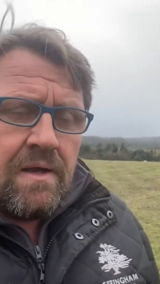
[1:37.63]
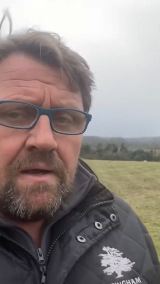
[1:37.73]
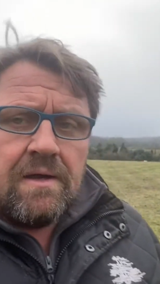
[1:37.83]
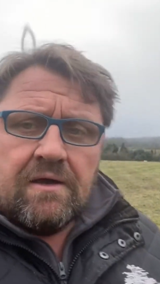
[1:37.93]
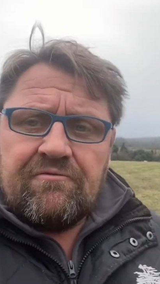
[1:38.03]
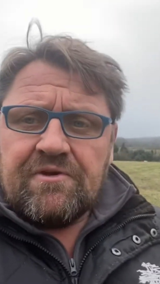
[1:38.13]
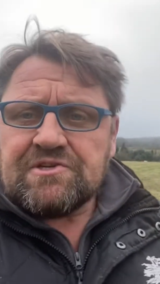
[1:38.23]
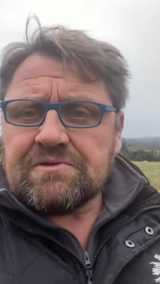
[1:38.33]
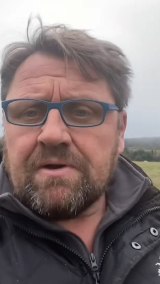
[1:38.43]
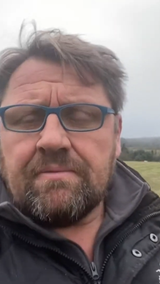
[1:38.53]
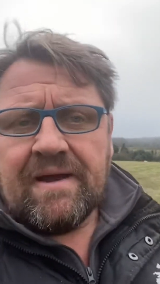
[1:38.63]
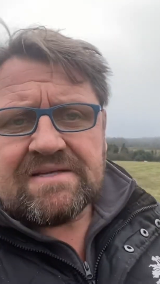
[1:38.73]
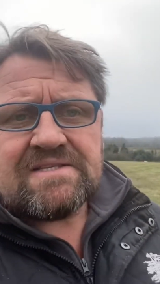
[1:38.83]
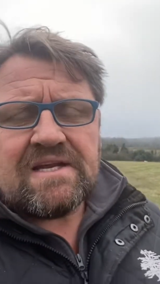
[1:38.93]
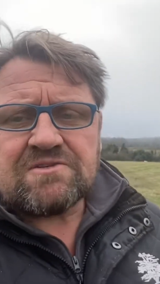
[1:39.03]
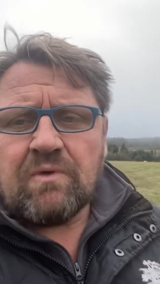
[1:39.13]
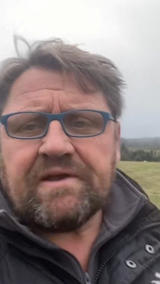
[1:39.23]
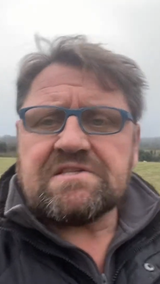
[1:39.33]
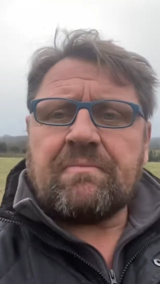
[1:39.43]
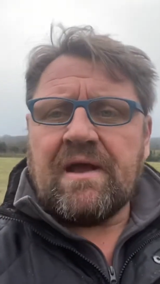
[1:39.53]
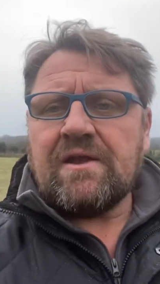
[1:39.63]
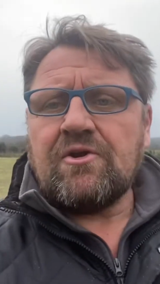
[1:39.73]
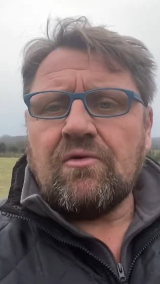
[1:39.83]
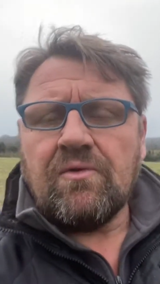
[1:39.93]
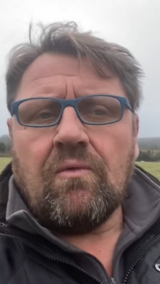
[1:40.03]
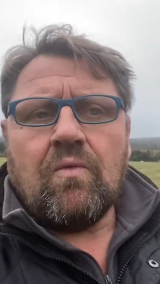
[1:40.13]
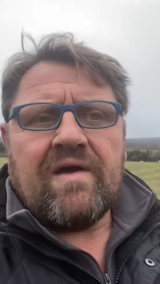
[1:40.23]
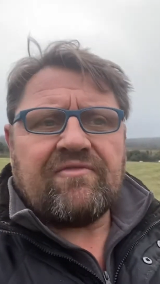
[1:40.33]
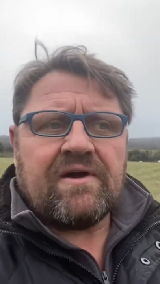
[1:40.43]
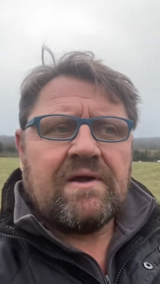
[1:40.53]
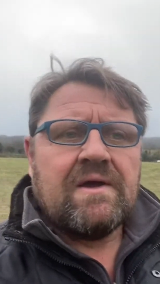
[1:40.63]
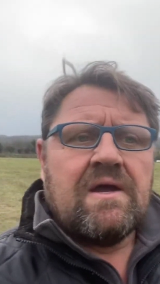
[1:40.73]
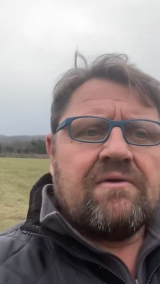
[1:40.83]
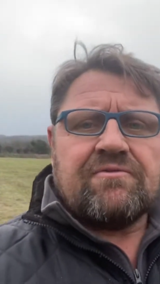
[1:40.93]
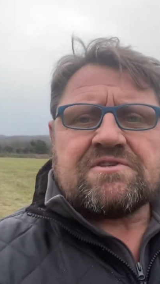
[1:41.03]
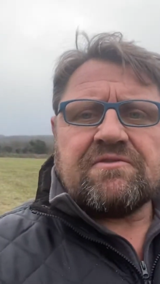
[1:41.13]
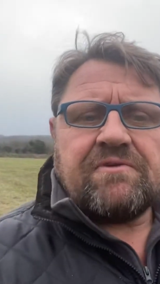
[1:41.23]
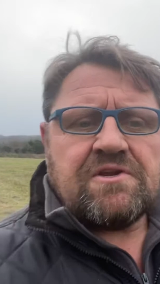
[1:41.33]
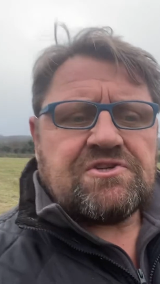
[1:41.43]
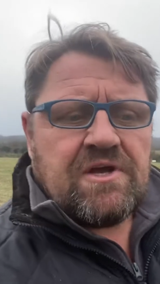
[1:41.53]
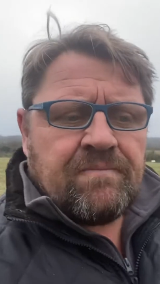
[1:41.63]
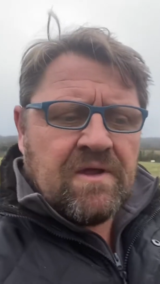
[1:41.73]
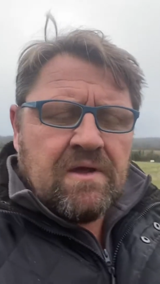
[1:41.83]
I envisage, about 6 weeks depending on weather for us to finish it.